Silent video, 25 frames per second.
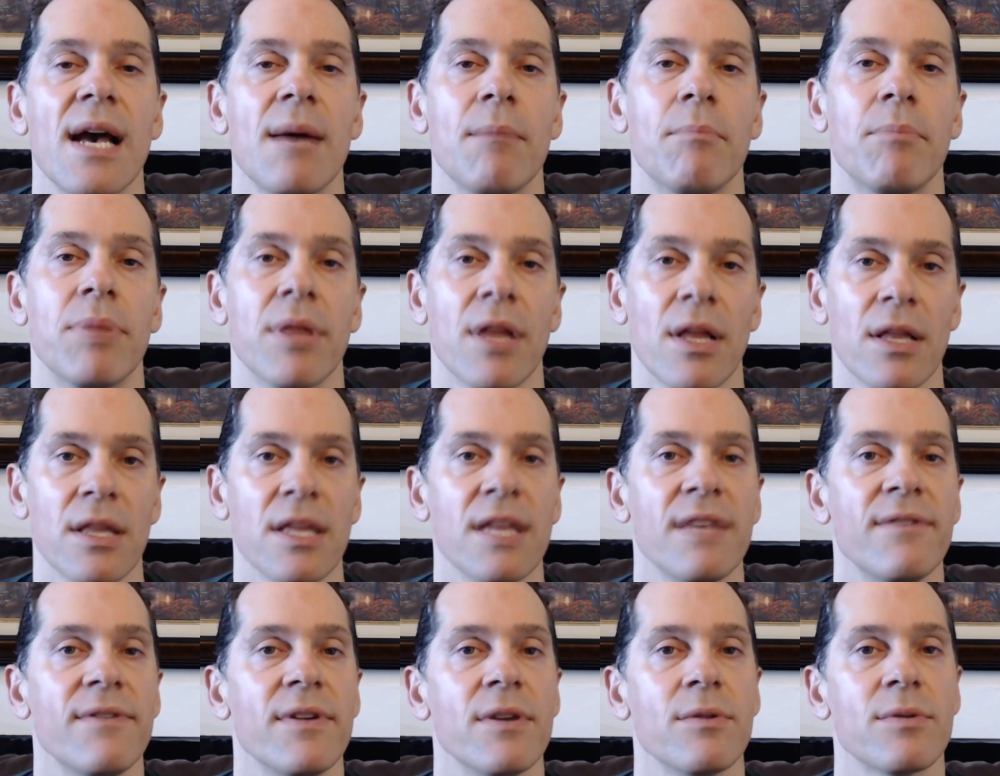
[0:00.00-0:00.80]
But I'll
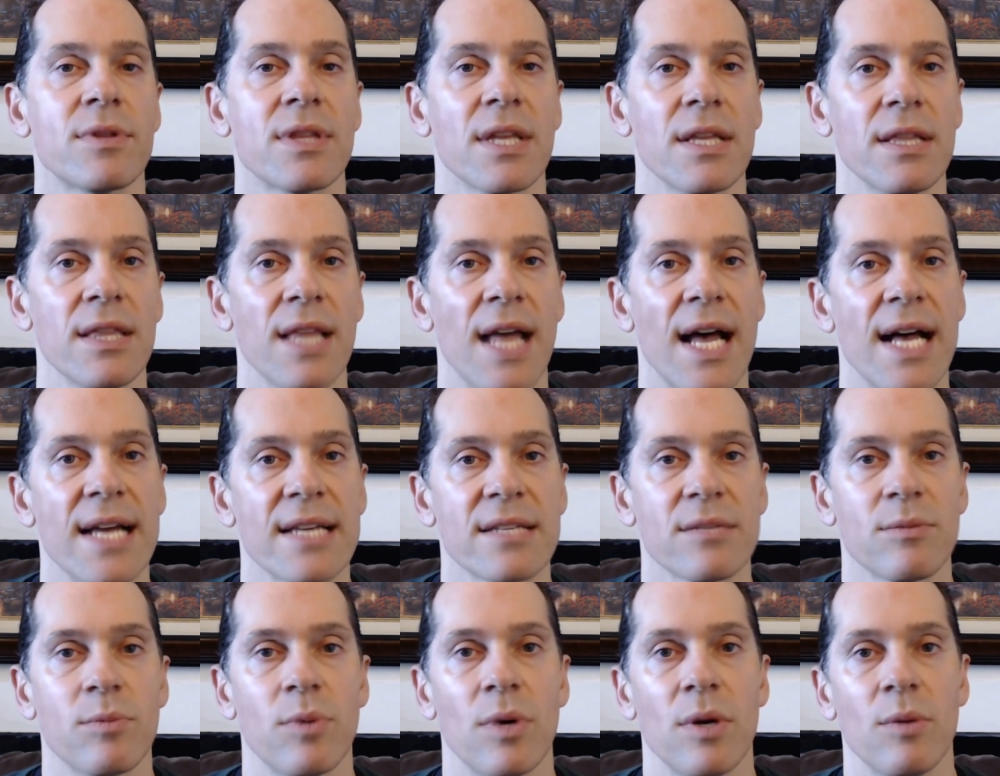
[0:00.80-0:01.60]
leave you with the
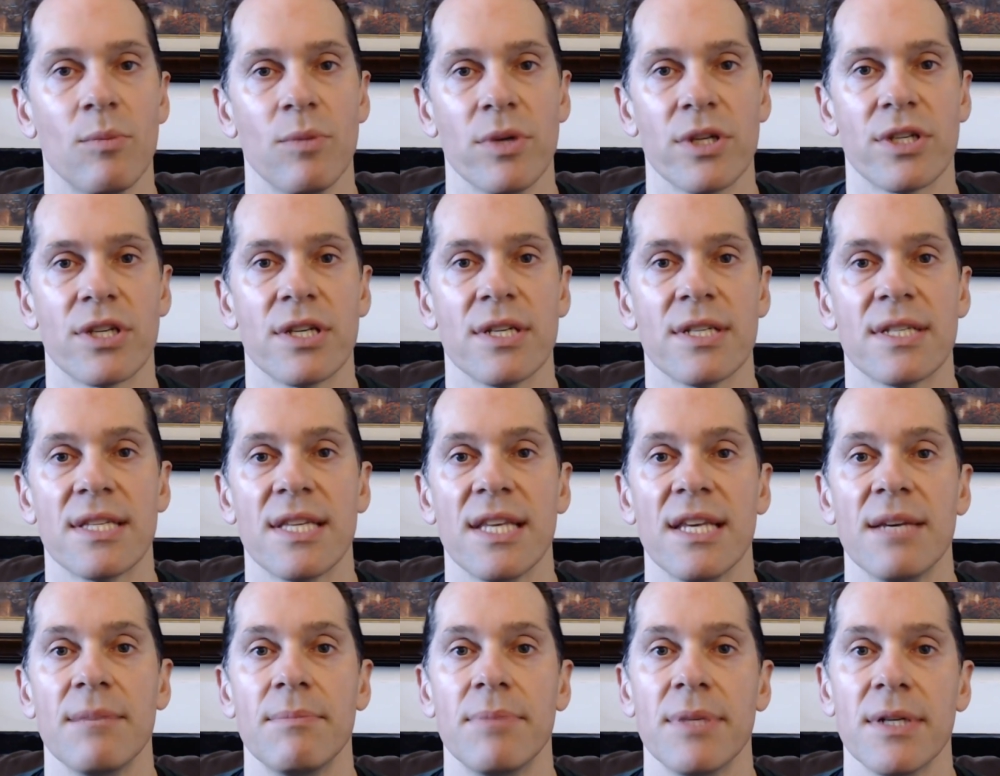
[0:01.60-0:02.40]
last one, which is
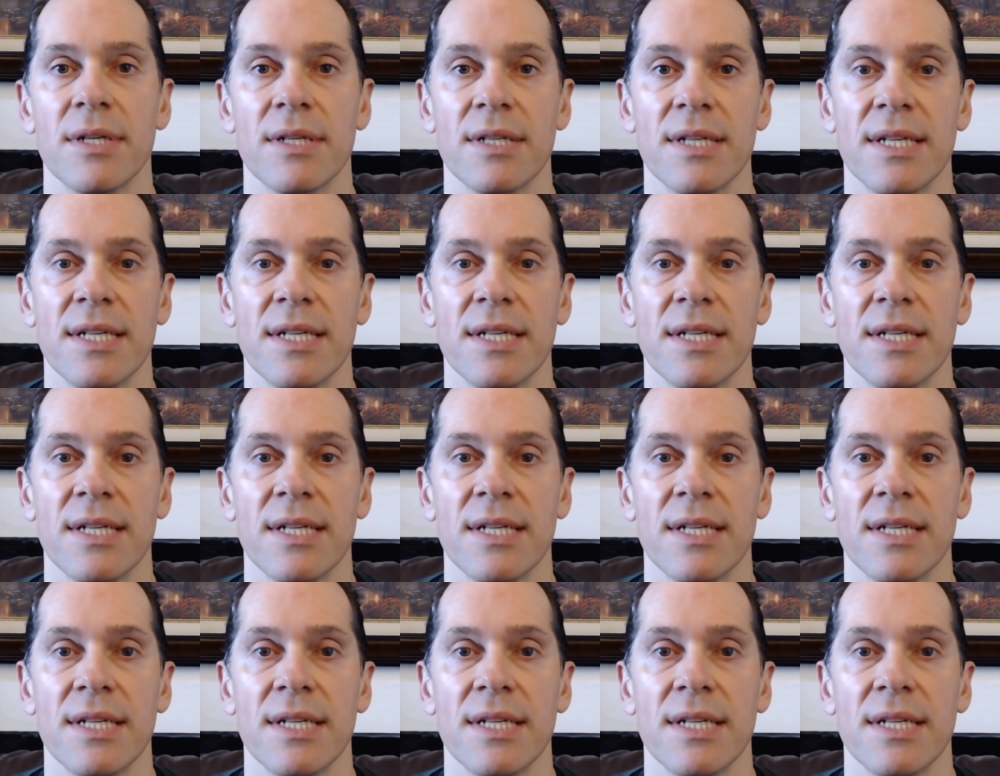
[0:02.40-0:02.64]
the ability